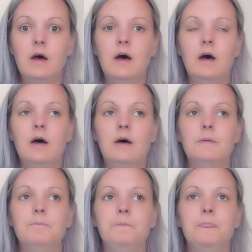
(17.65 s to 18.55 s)

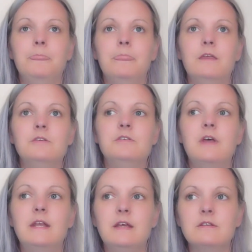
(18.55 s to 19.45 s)
Um, the
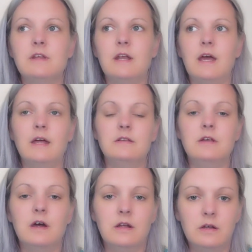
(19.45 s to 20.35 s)
settings that I had
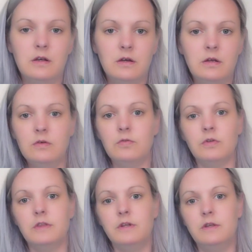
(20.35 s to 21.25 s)
done for
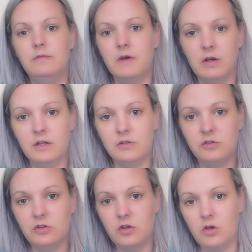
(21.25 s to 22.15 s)
the various
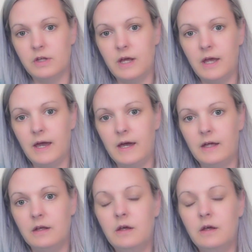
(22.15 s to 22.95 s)
stones that I had